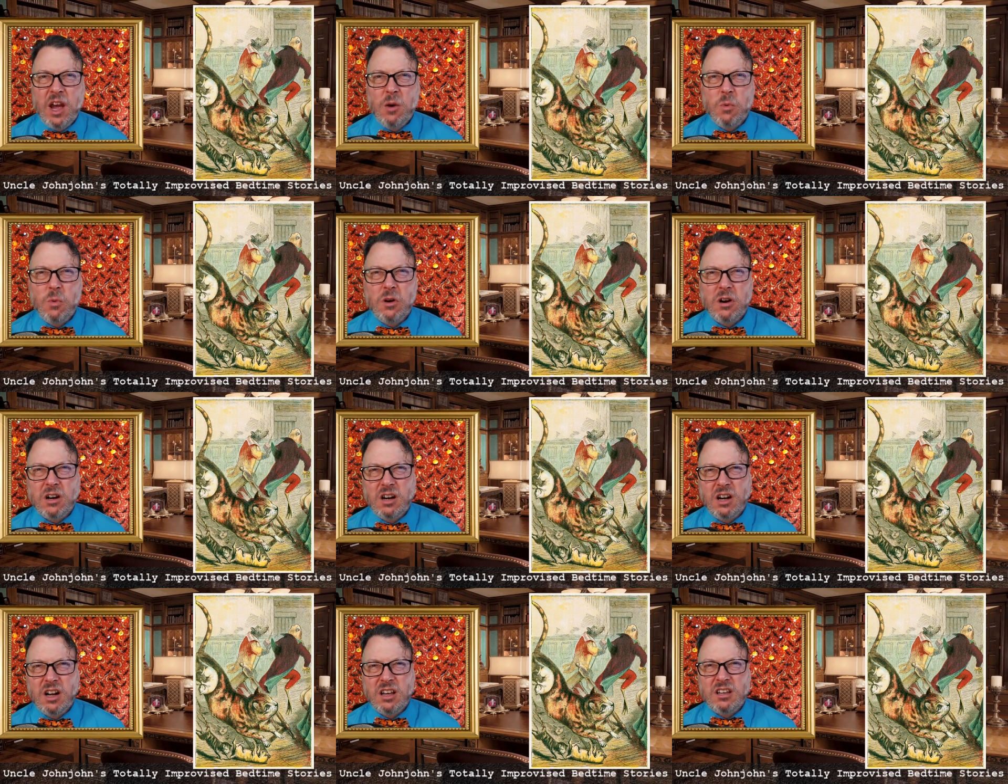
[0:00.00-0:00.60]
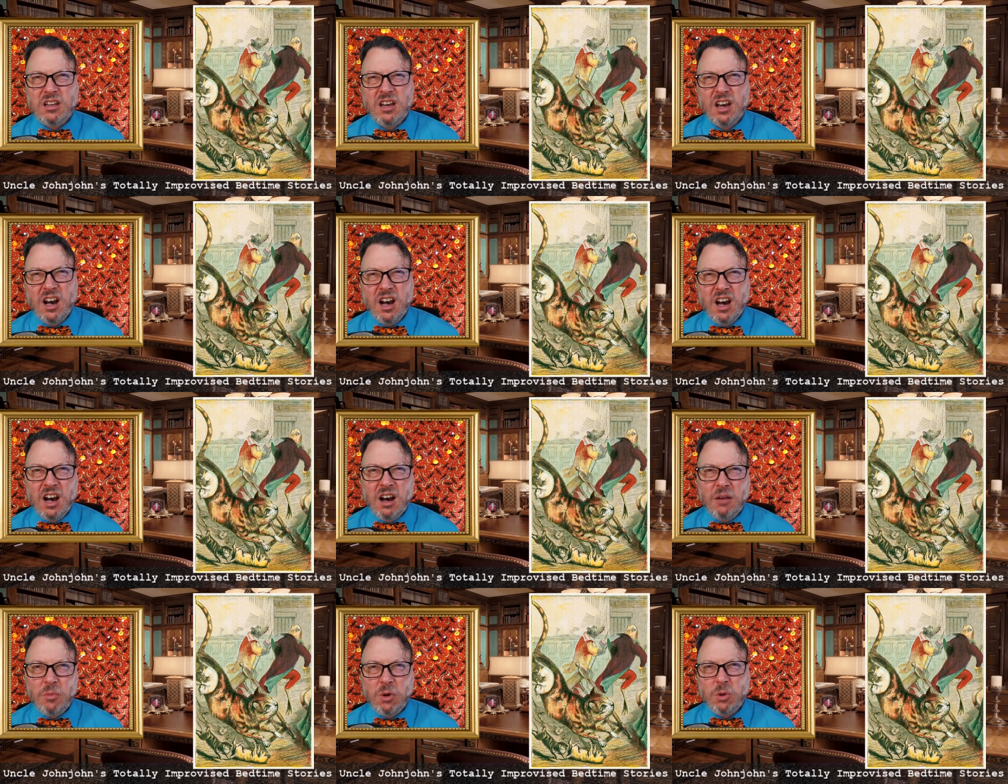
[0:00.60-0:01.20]
we're gonna
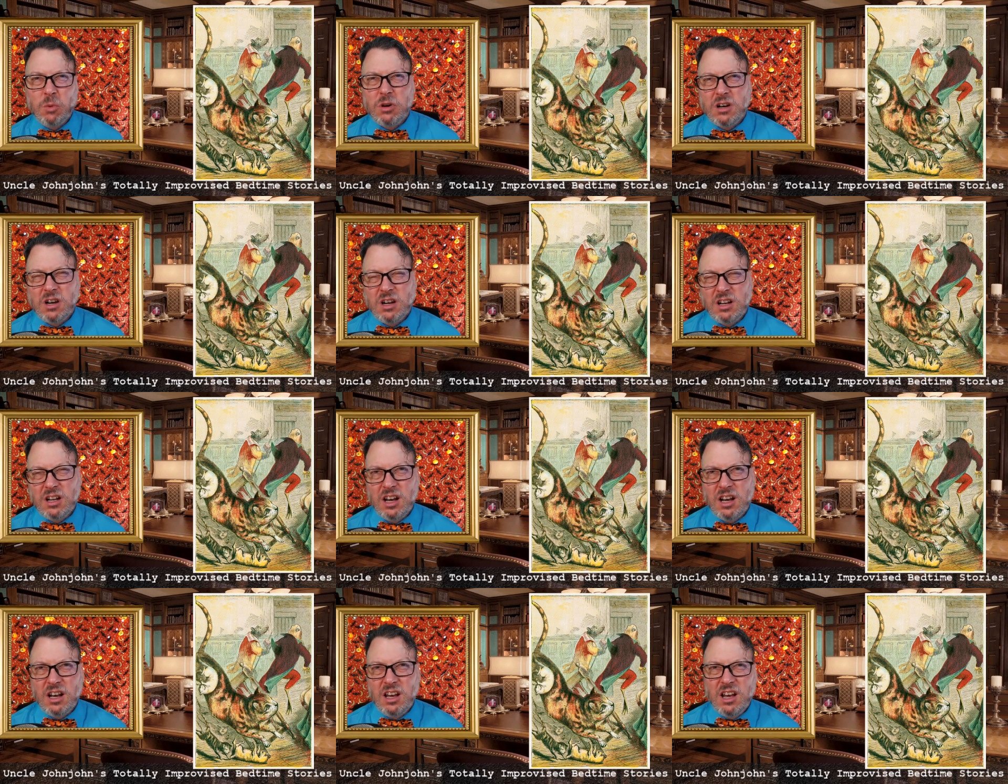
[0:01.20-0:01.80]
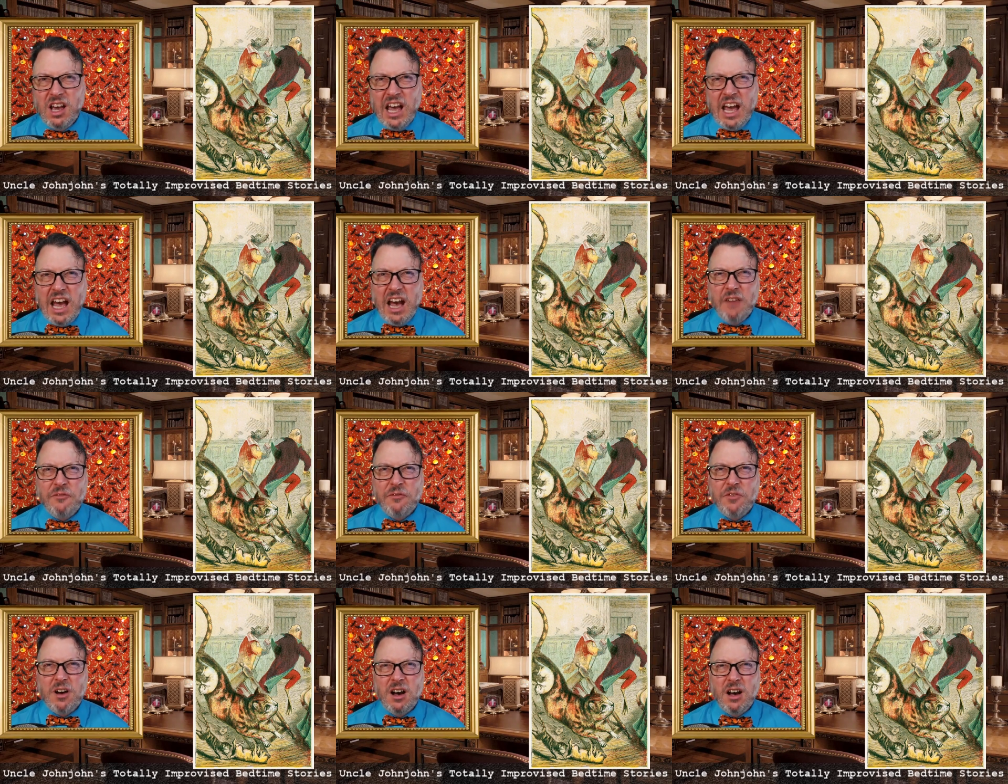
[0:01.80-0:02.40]
come and we're gonna
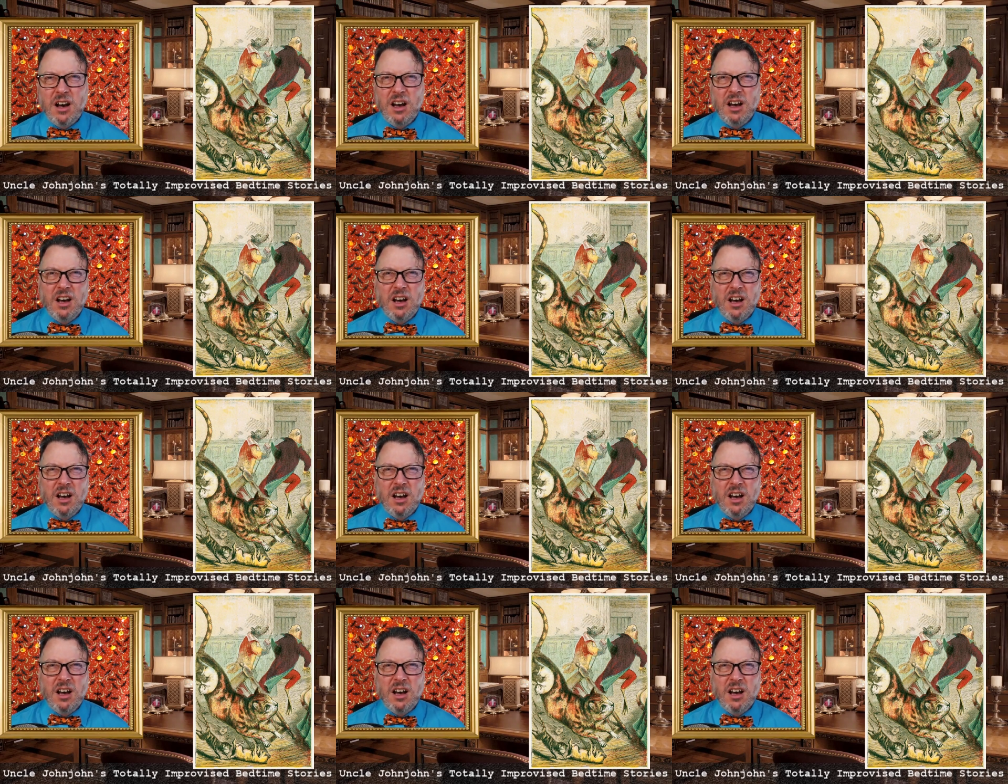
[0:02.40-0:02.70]
have a,